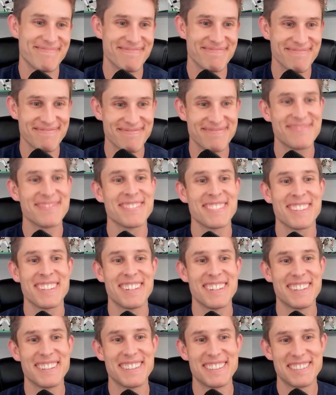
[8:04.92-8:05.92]

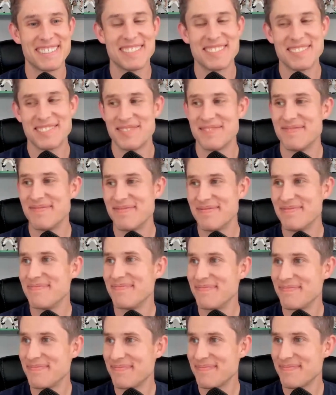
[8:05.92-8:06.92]

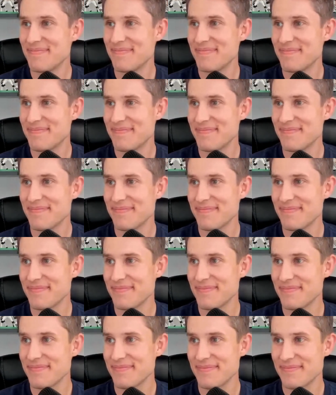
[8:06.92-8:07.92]

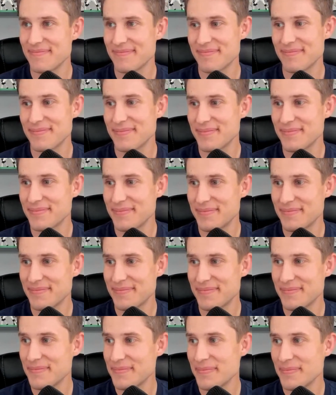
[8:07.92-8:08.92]

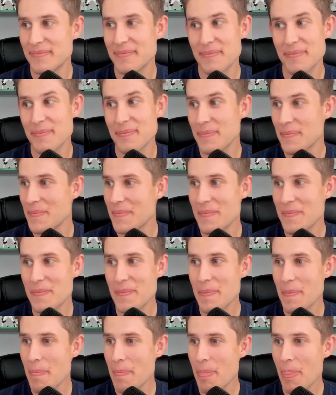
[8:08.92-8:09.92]

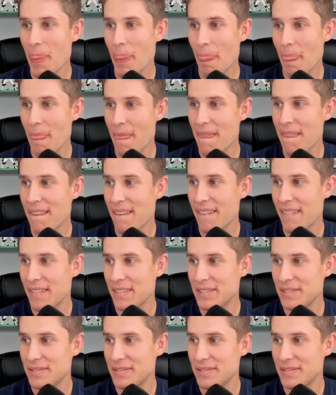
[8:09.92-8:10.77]
No words are spoken by the person on screen.